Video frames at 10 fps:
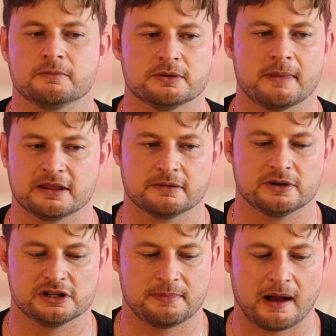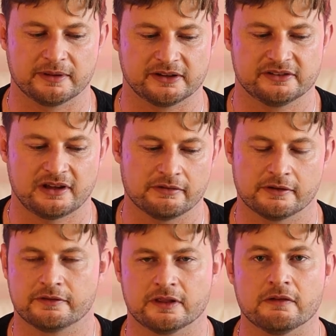to make the British public
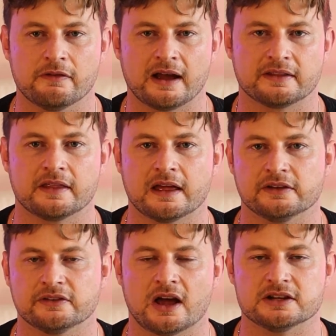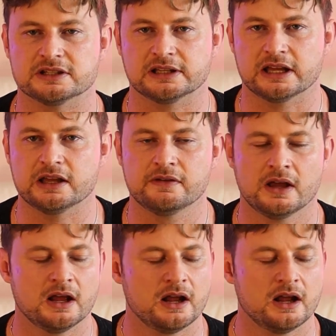suffer for the fact that they decided to leave,